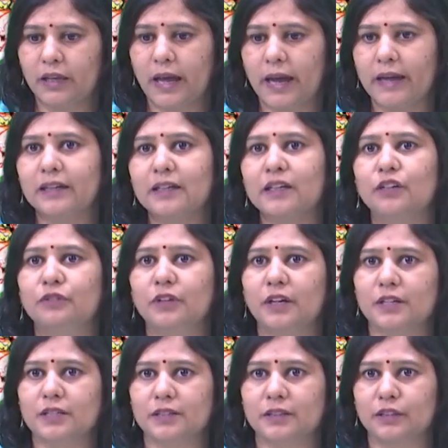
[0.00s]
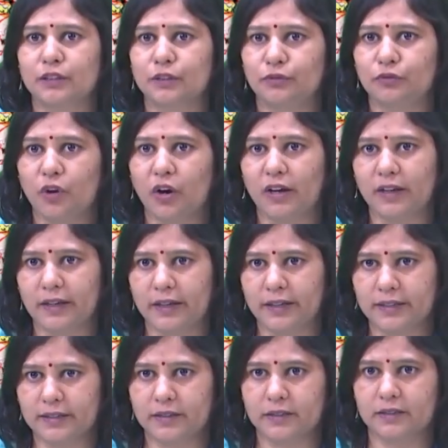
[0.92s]
the land covers, the
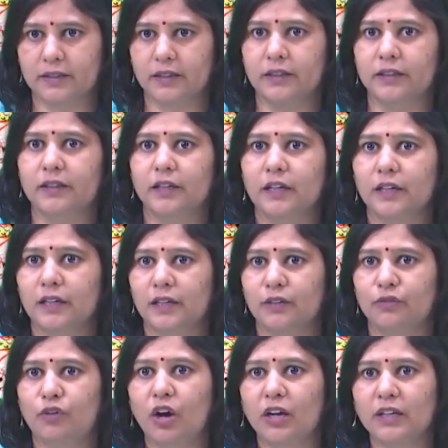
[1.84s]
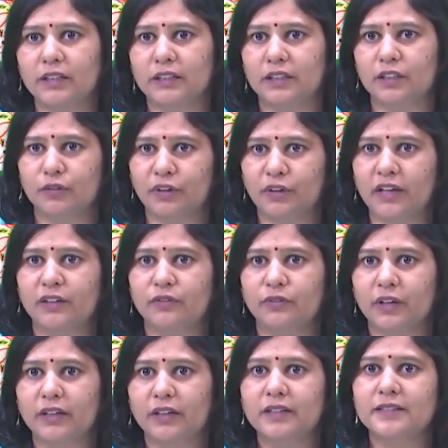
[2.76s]
forest, the water,
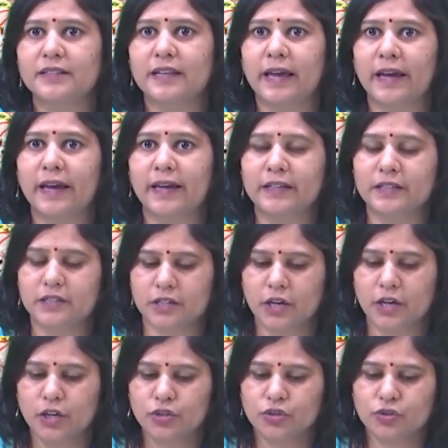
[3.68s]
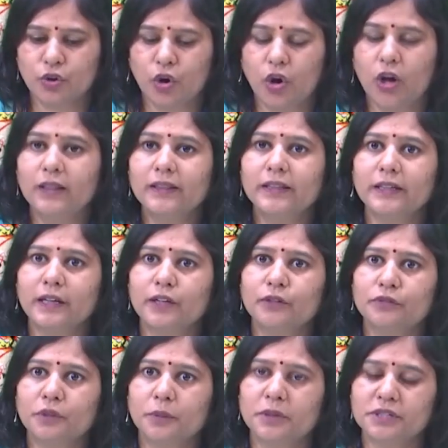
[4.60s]
where is land. So all that
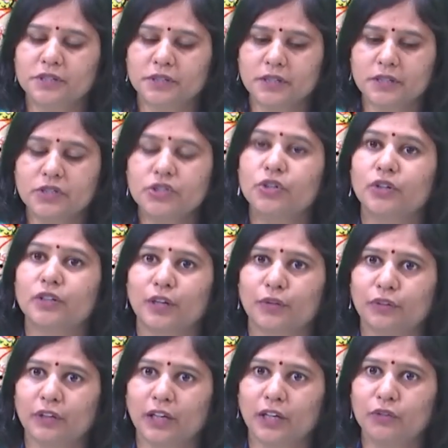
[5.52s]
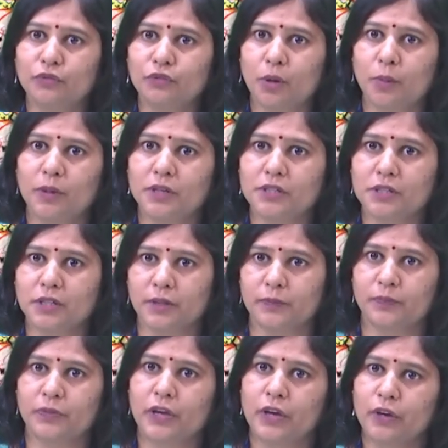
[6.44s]
information is geographic
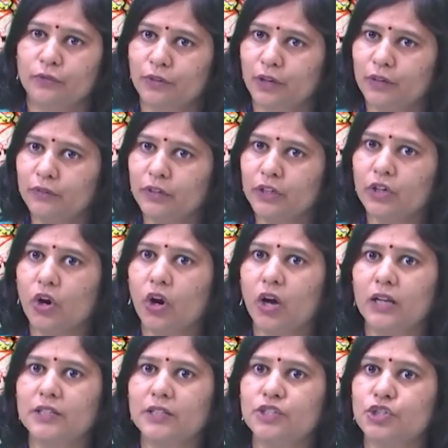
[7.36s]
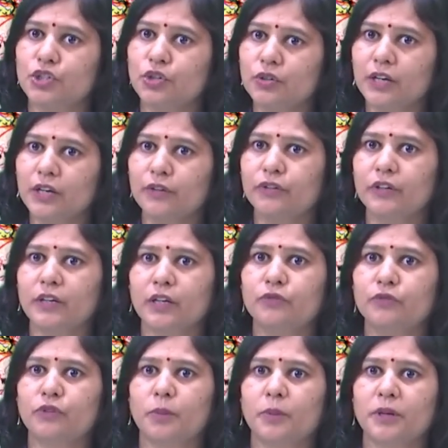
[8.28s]
information. When we call geographic
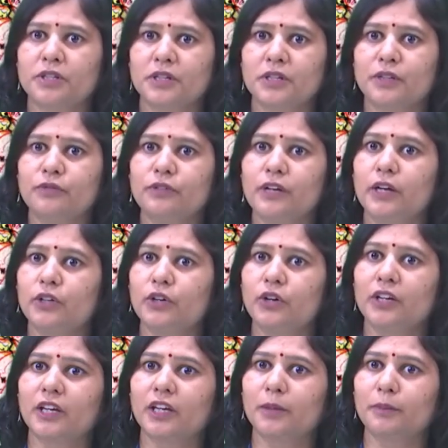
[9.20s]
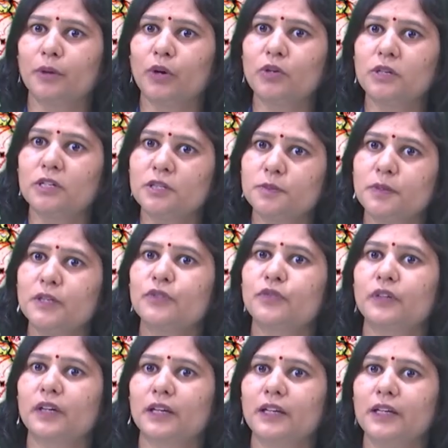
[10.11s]
information, we are talking about
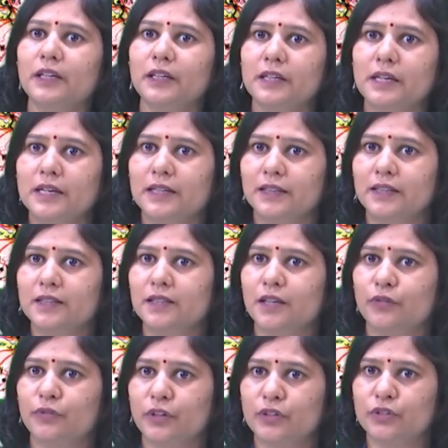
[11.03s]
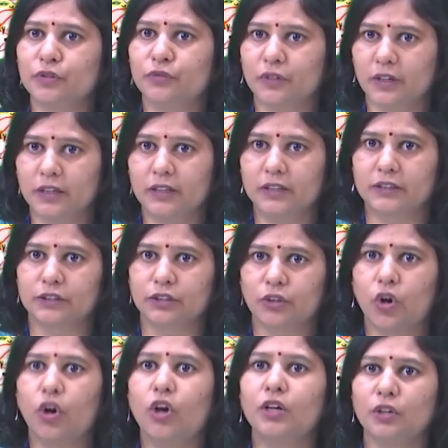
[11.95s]
specifically the surface of earth
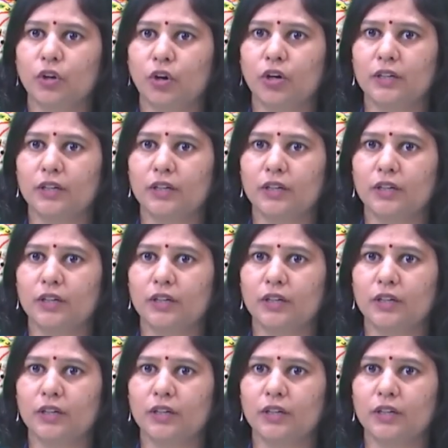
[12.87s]
or